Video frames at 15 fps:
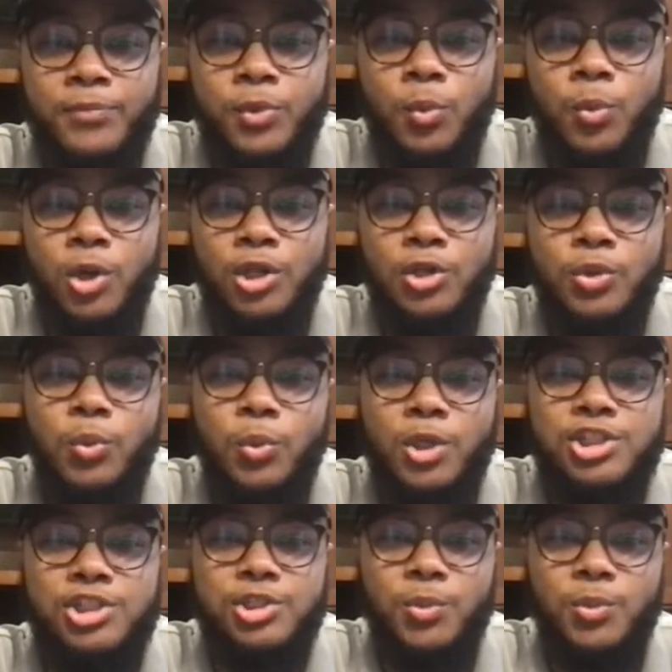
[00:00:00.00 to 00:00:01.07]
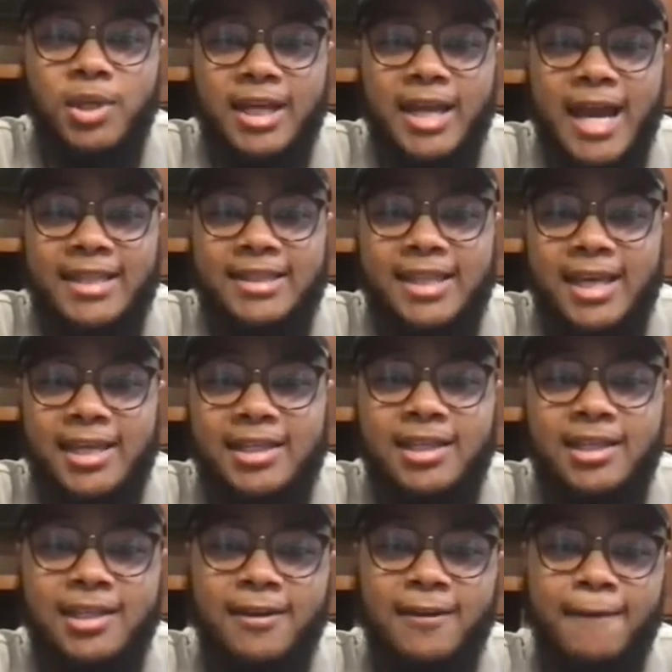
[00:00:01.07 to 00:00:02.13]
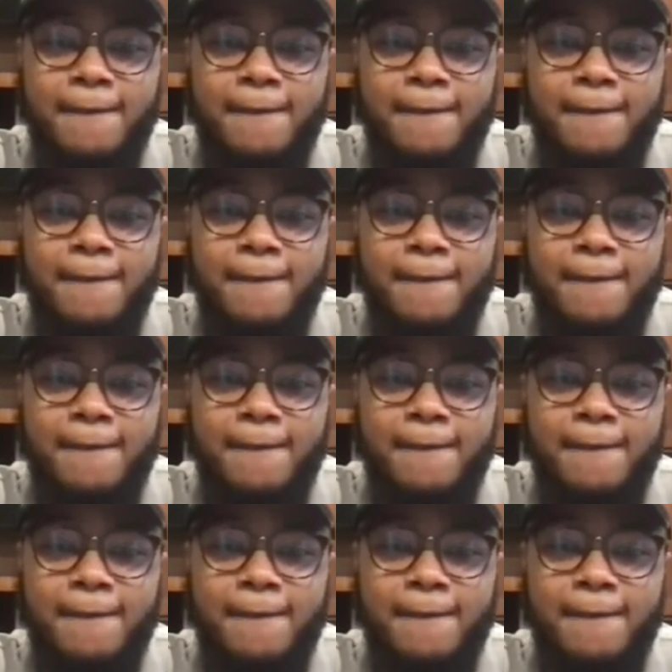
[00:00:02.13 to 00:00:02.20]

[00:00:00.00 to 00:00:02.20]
where you wish you would have got that key?